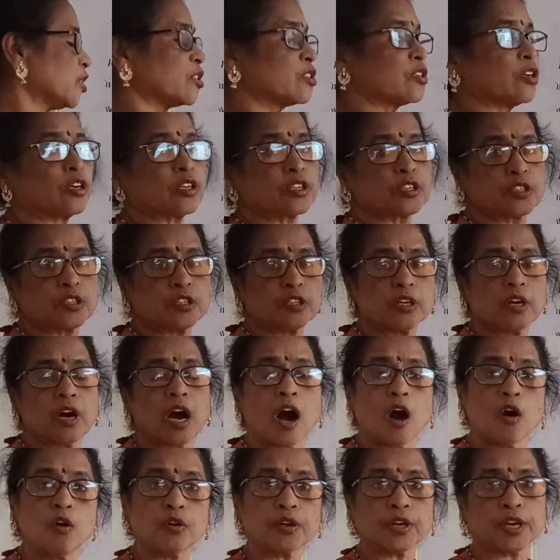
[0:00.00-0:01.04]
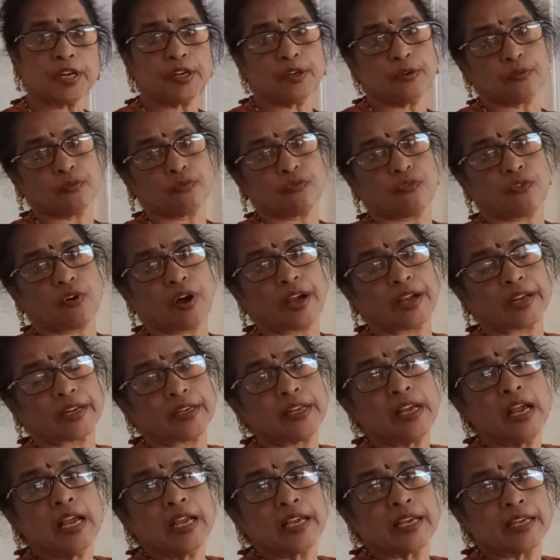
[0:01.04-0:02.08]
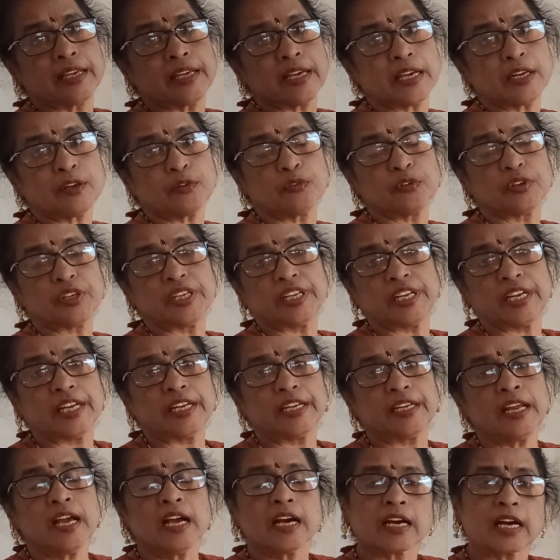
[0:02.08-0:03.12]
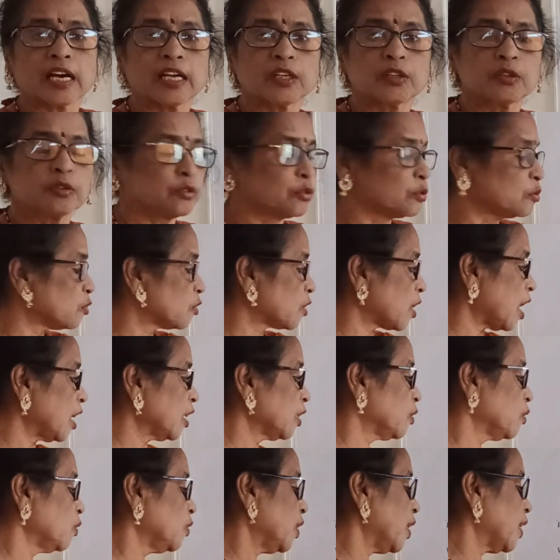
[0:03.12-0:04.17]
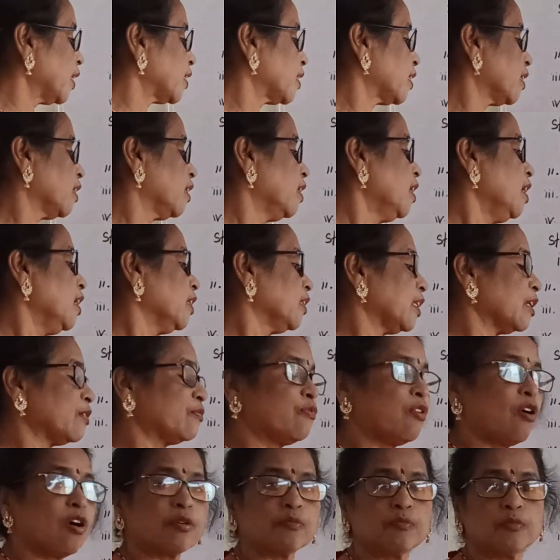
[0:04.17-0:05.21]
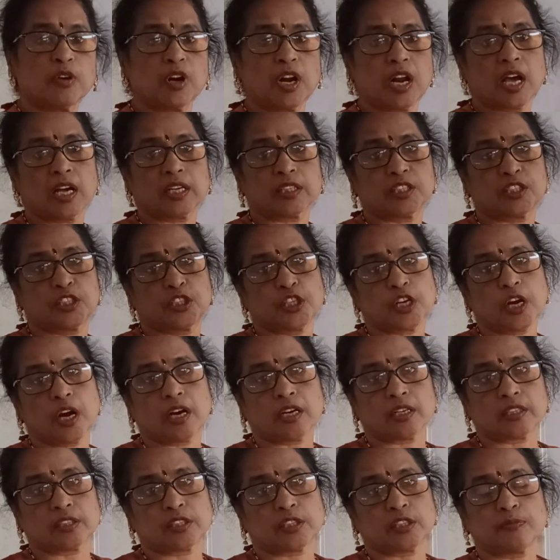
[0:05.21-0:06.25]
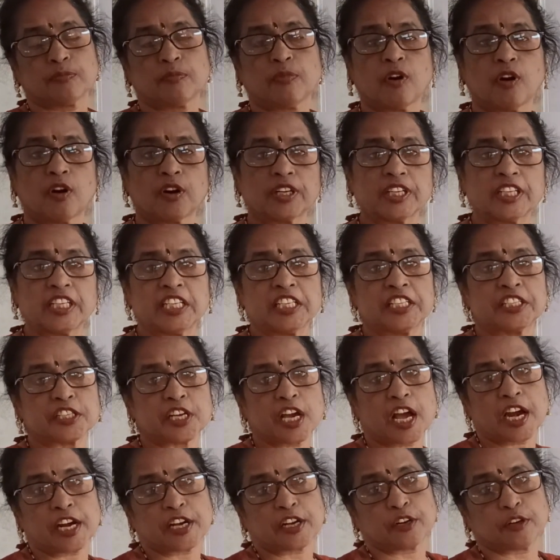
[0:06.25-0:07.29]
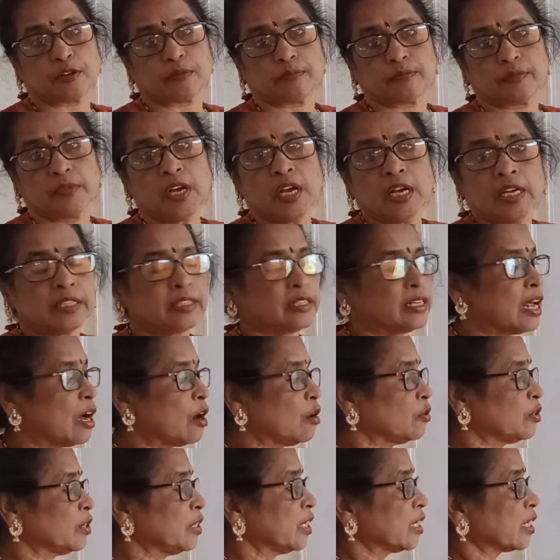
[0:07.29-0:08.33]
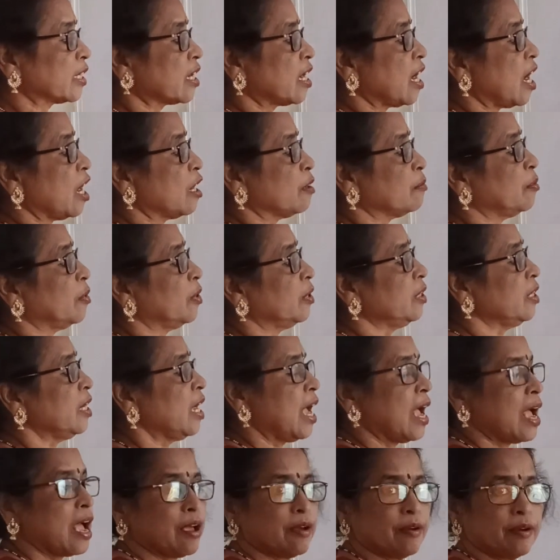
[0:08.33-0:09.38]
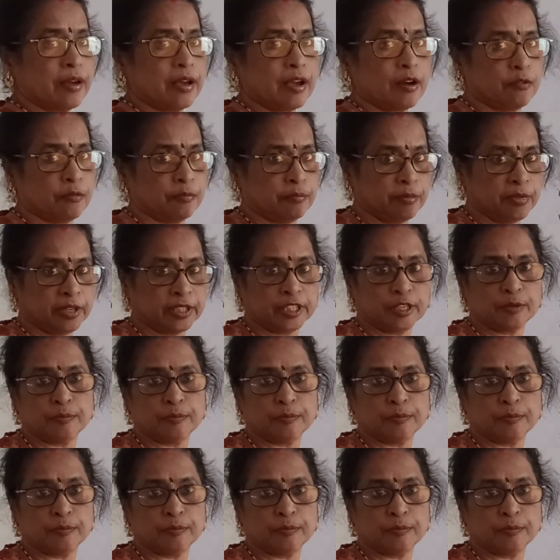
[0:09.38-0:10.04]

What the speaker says: structure, how can you find? Here we need to calculate the formula charge for each atom. Now here carbon in